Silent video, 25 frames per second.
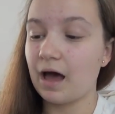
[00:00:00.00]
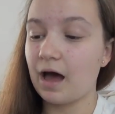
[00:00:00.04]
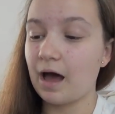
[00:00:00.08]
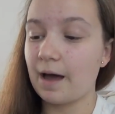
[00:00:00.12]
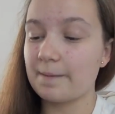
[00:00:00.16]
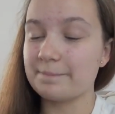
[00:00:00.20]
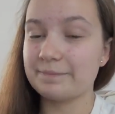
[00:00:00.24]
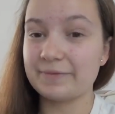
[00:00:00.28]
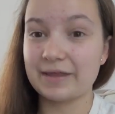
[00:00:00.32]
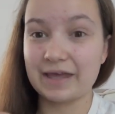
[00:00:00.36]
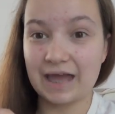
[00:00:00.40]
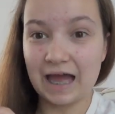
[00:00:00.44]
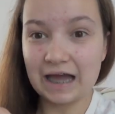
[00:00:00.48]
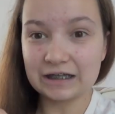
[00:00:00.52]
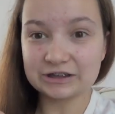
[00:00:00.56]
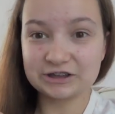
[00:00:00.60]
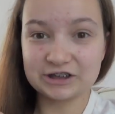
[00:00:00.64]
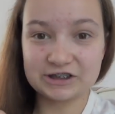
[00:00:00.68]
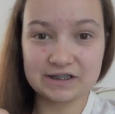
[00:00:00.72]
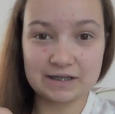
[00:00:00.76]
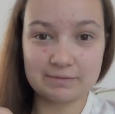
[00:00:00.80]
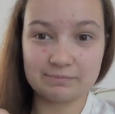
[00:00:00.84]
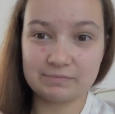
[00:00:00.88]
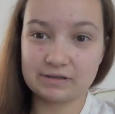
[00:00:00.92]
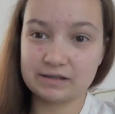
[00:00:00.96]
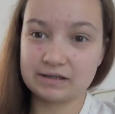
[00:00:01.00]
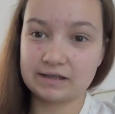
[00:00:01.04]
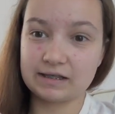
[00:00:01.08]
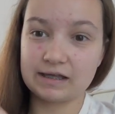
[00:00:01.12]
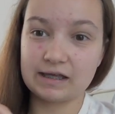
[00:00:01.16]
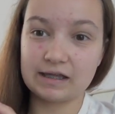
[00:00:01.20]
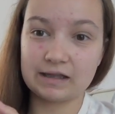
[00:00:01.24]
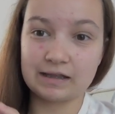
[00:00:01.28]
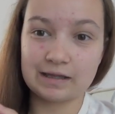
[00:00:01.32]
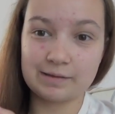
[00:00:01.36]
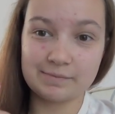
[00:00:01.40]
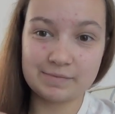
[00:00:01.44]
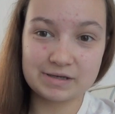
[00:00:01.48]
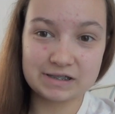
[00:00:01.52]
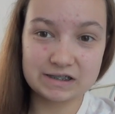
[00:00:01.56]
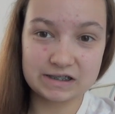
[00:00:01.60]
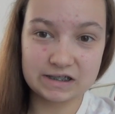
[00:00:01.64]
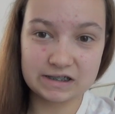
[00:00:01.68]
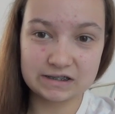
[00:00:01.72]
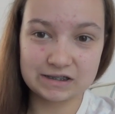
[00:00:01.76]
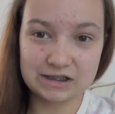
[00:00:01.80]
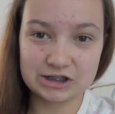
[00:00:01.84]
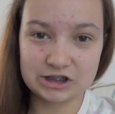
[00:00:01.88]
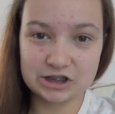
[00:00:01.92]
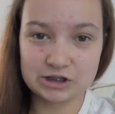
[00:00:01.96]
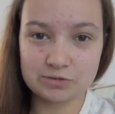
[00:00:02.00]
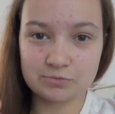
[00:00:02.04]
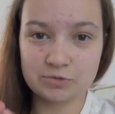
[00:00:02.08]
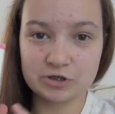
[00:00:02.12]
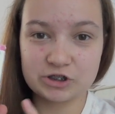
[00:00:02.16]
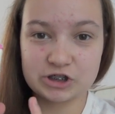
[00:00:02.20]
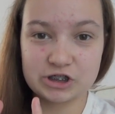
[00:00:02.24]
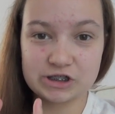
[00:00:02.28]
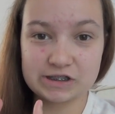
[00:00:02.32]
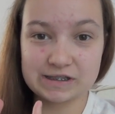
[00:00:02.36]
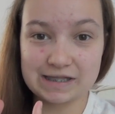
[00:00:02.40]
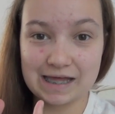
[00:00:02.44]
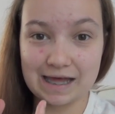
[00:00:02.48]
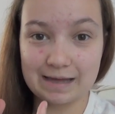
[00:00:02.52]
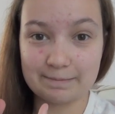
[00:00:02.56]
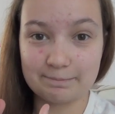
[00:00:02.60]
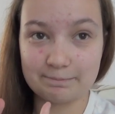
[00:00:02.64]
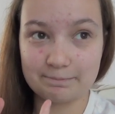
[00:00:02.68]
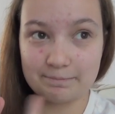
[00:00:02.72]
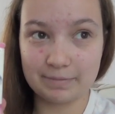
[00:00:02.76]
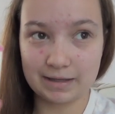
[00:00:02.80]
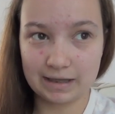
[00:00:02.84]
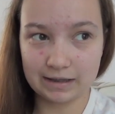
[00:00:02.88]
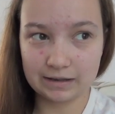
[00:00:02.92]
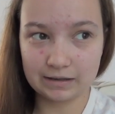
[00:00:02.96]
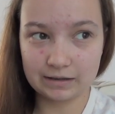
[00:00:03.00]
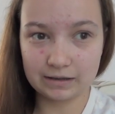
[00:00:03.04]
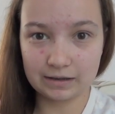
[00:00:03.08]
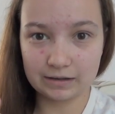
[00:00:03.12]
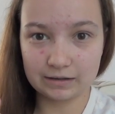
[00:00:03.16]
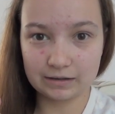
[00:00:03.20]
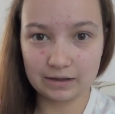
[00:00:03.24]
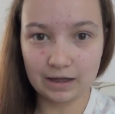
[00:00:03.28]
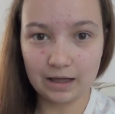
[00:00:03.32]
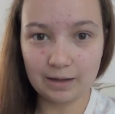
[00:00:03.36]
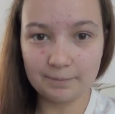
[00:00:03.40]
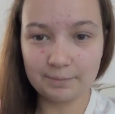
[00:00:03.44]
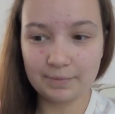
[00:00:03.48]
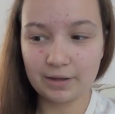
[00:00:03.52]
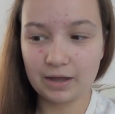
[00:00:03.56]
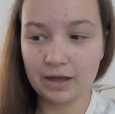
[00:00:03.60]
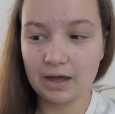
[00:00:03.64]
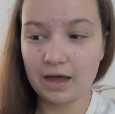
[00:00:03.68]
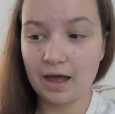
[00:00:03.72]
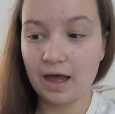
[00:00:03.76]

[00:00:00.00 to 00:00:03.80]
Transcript: They actually sent me the limited edition, which is their pink cup,